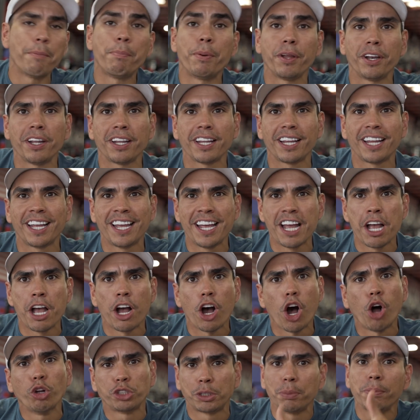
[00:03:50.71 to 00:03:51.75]
but
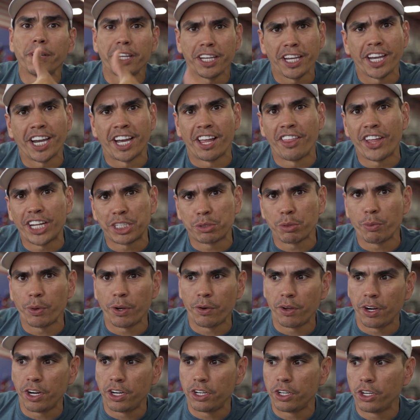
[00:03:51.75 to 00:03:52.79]
ultimately, yeah, that's what we
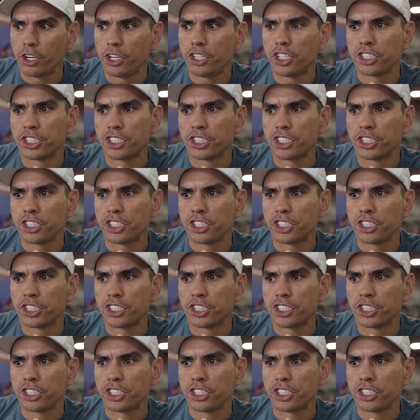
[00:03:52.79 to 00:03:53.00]
want to do.